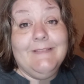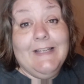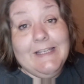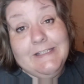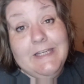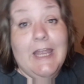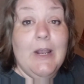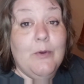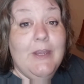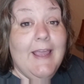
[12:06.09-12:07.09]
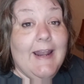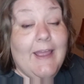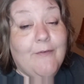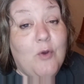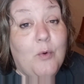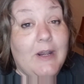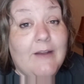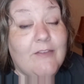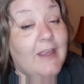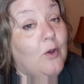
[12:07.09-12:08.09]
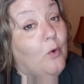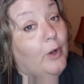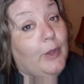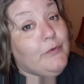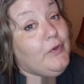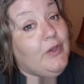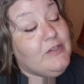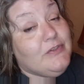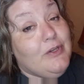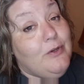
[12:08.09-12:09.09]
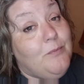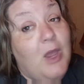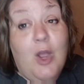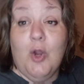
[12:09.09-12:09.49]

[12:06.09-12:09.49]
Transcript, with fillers: Because, you know, you got to have corn and everything. Corn goes good in soup.